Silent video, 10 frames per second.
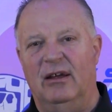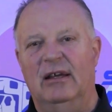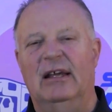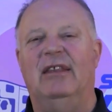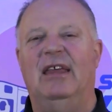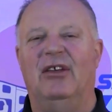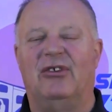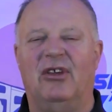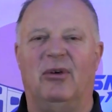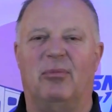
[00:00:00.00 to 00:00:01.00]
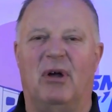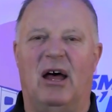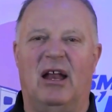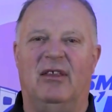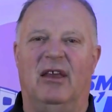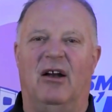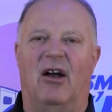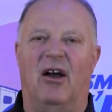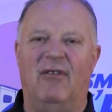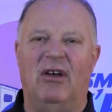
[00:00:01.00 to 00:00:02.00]
This is a product that
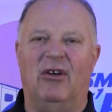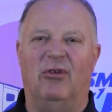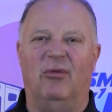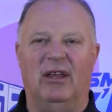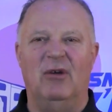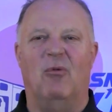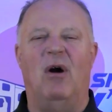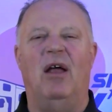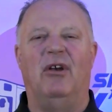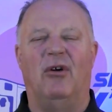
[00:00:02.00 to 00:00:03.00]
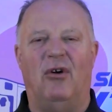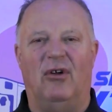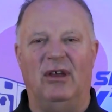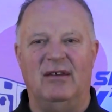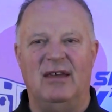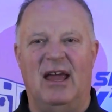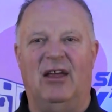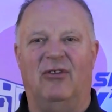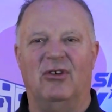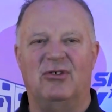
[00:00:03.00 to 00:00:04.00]
RVers really want in their holding tank.
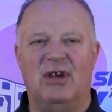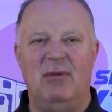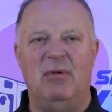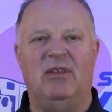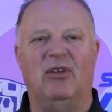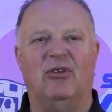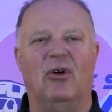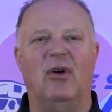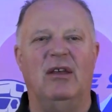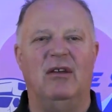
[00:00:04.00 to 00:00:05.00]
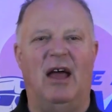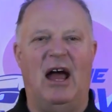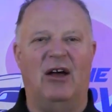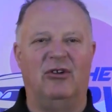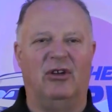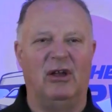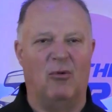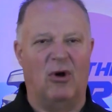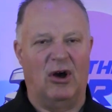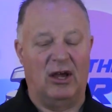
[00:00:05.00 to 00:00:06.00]
It's a treatment that's going to actually
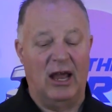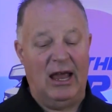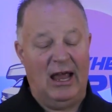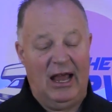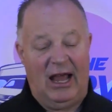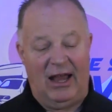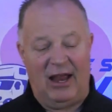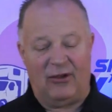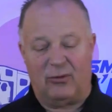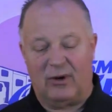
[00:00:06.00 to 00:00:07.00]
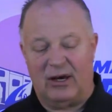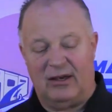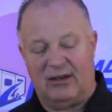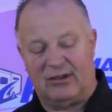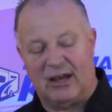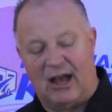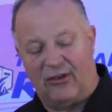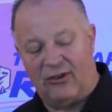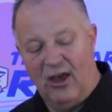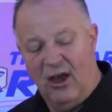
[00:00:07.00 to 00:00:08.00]
work. And that's what we're going to
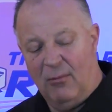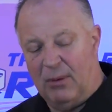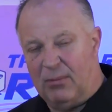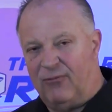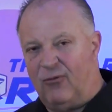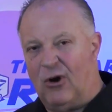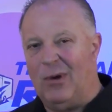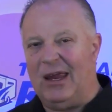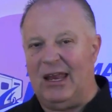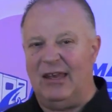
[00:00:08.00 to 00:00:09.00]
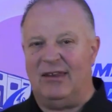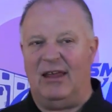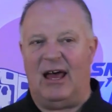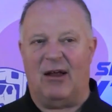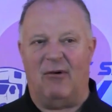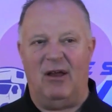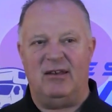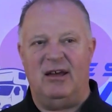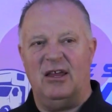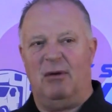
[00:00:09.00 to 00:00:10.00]
discuss. But before we get into that, I want to
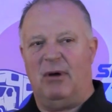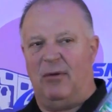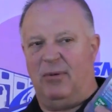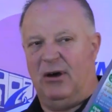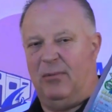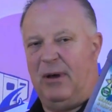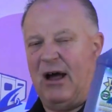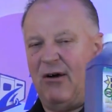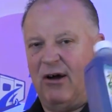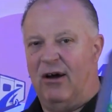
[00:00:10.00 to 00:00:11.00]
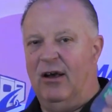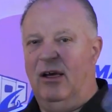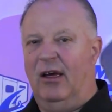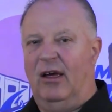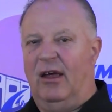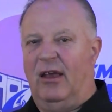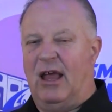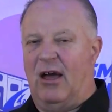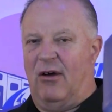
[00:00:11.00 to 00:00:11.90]
tell you about Pure Power. Now,